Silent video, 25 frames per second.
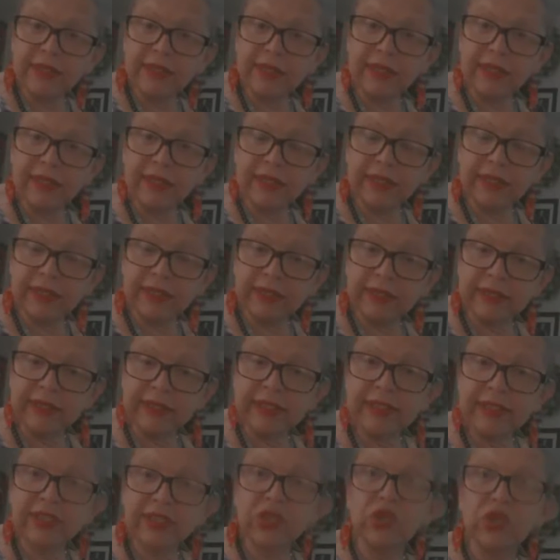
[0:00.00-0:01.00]
uh,
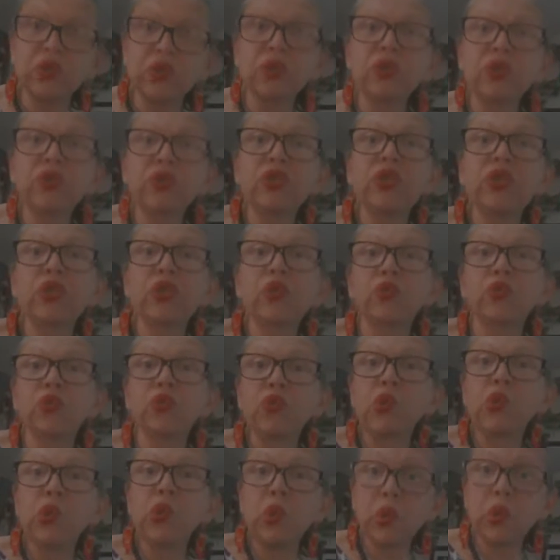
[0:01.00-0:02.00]
is to to
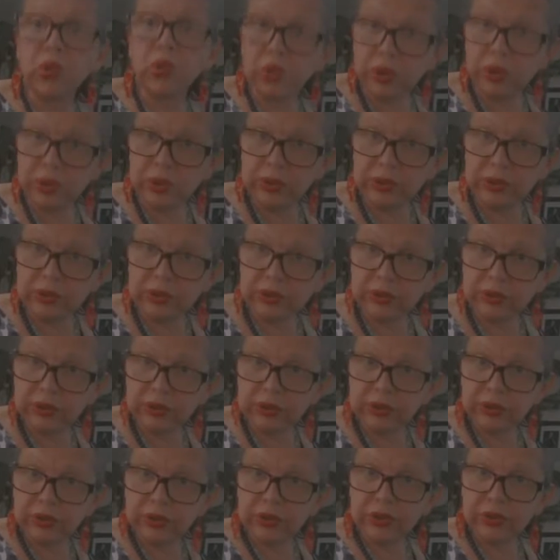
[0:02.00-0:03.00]
rule,
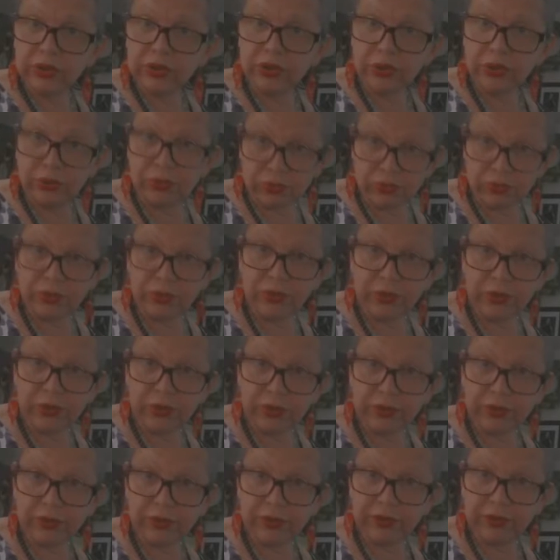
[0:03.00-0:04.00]
to
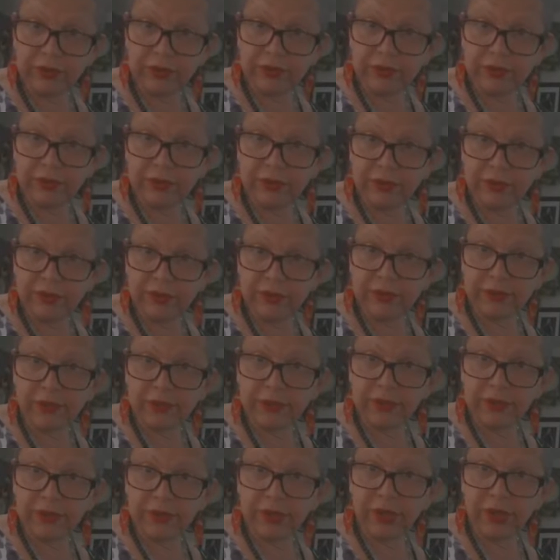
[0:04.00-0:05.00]
rule
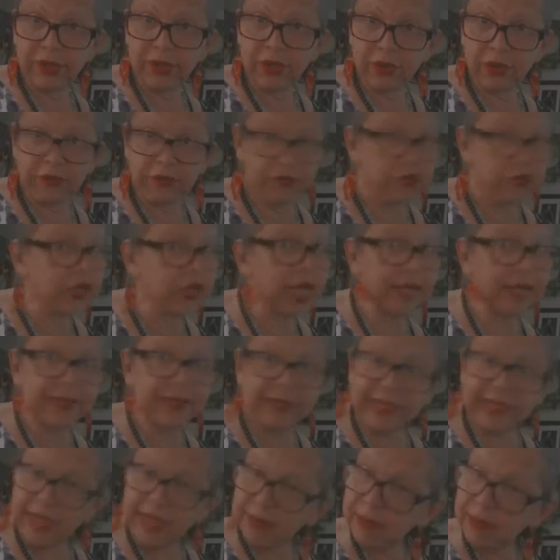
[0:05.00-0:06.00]
you know you got the
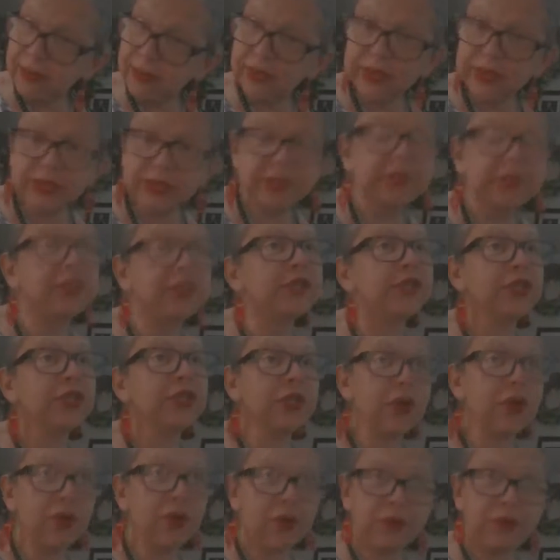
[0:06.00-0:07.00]
numbers you
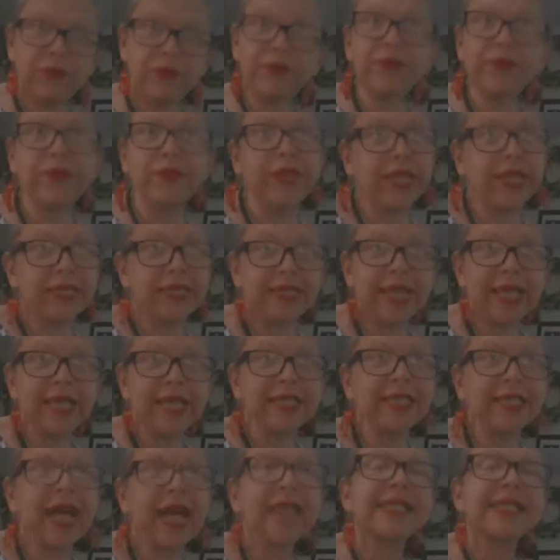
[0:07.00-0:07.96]
know then then that's